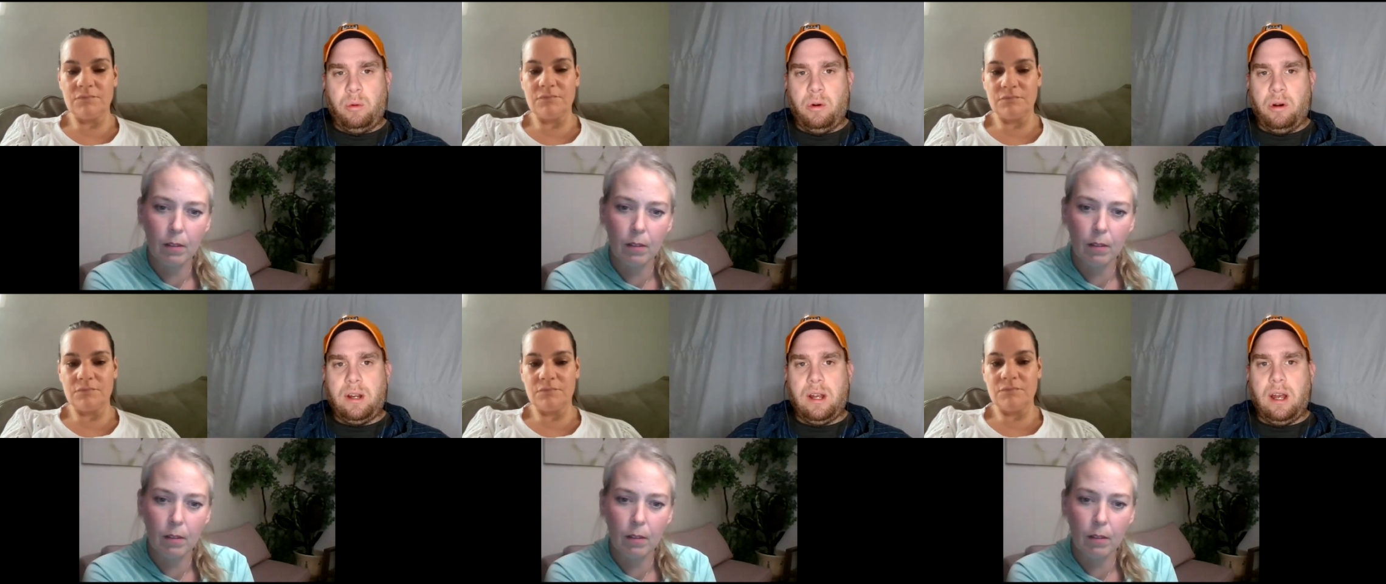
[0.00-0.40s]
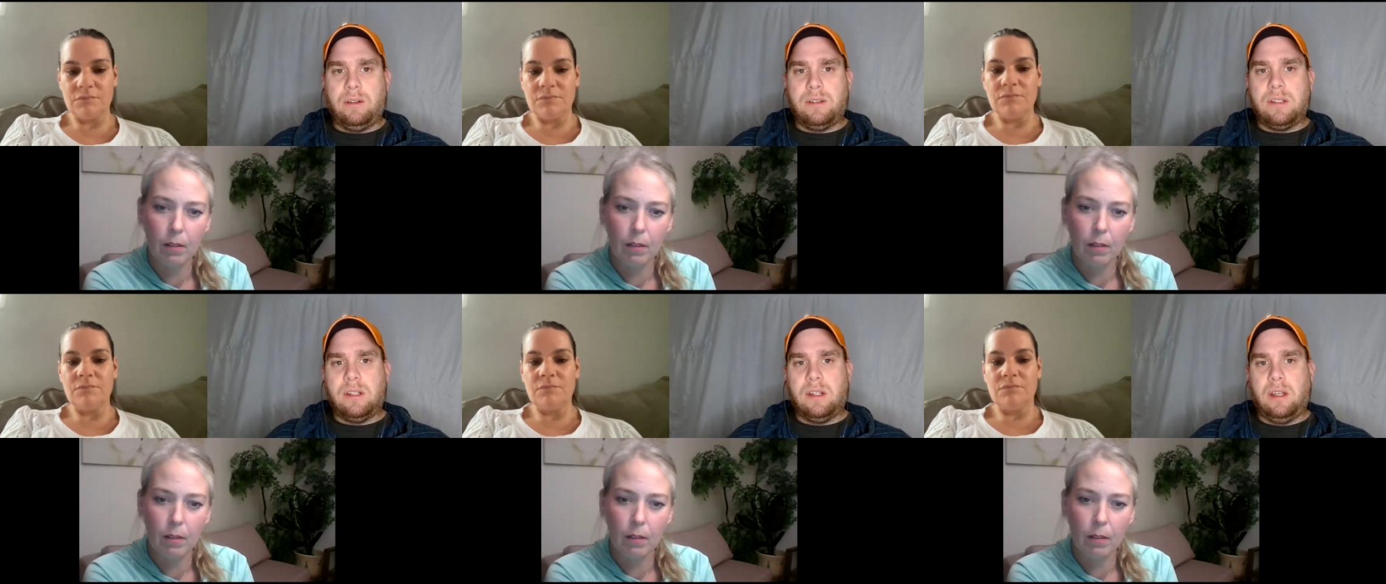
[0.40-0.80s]

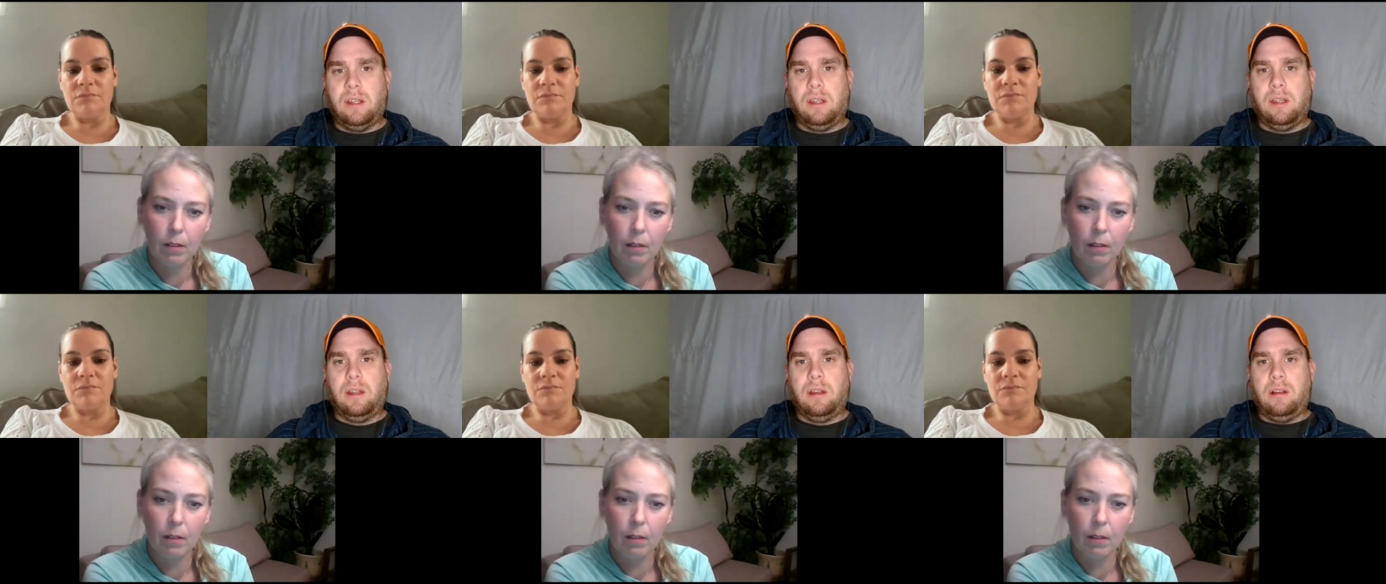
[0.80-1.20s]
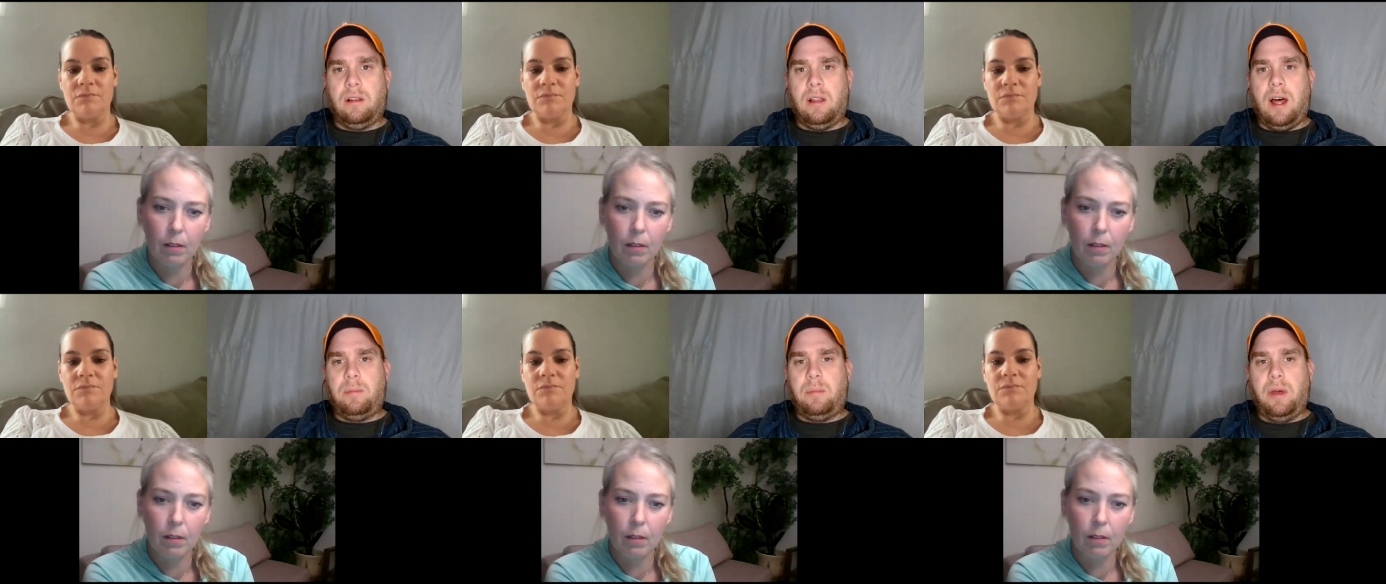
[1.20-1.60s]
Speaker 1: workouts a
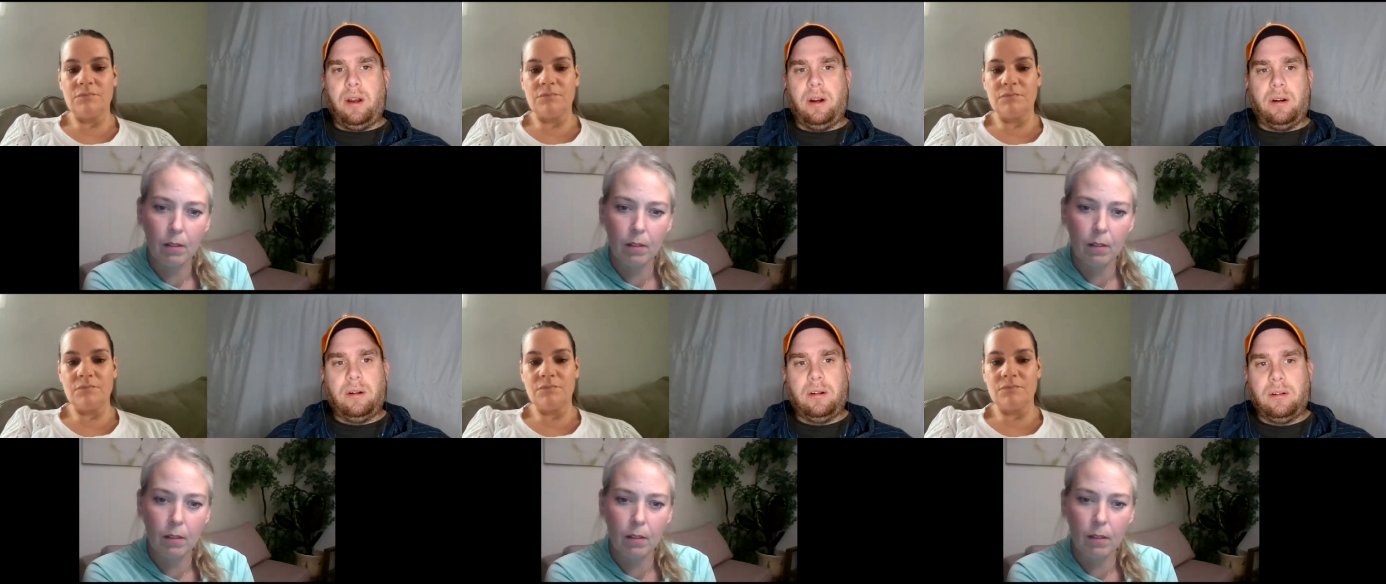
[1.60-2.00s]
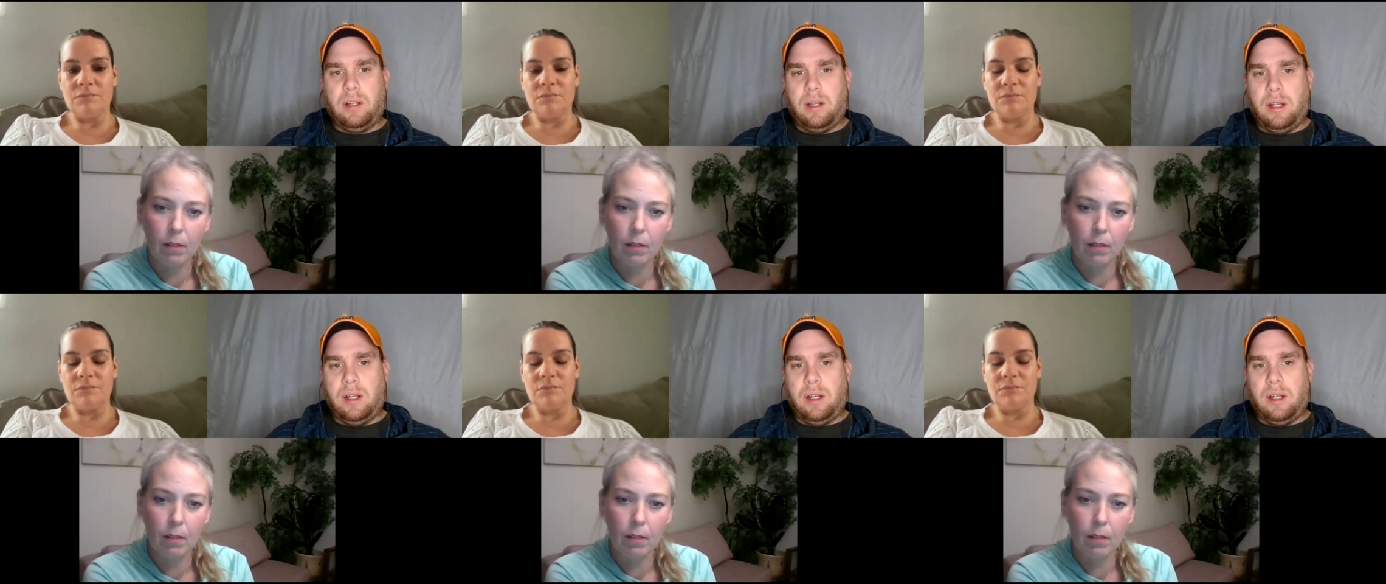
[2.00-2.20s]
lot better.